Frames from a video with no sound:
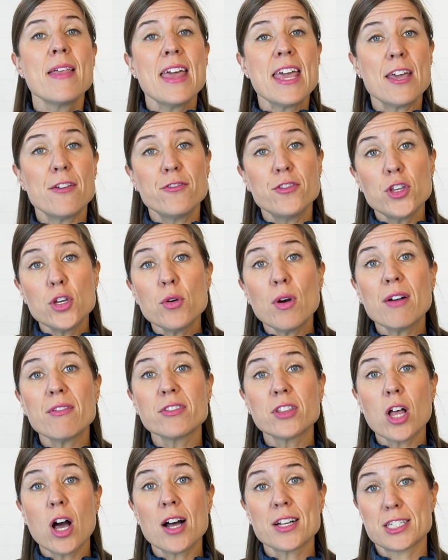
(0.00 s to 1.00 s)
if you have
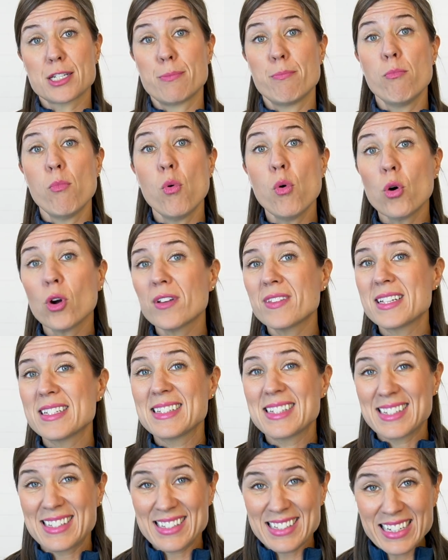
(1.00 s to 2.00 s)
lost more than
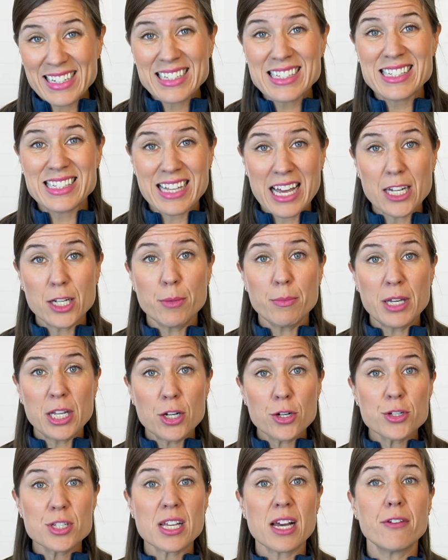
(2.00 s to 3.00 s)
6
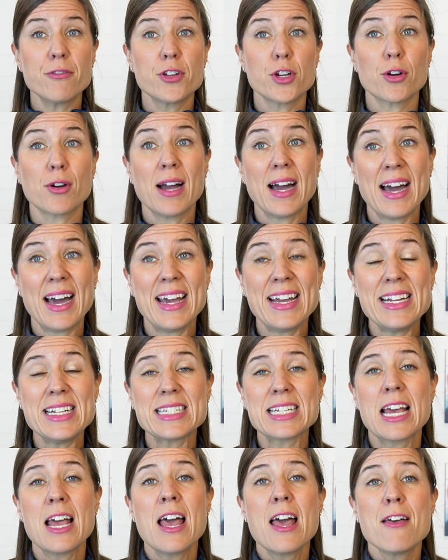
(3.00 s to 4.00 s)
centimeters of your height,